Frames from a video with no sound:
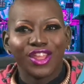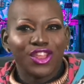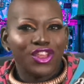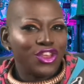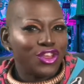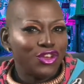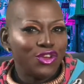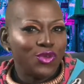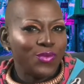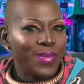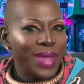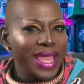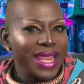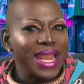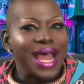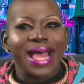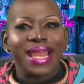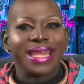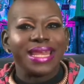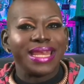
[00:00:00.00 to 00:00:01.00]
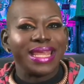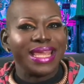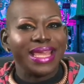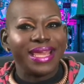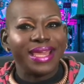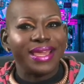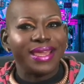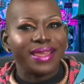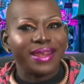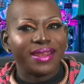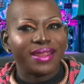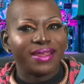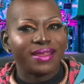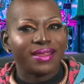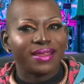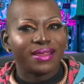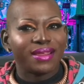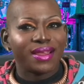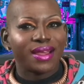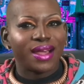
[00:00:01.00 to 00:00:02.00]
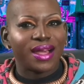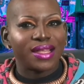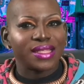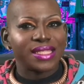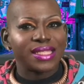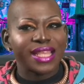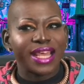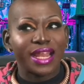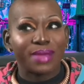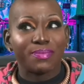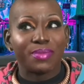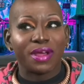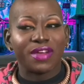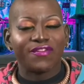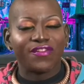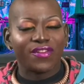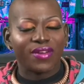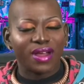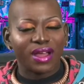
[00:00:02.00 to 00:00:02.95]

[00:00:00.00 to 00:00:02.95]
you may not need a setup of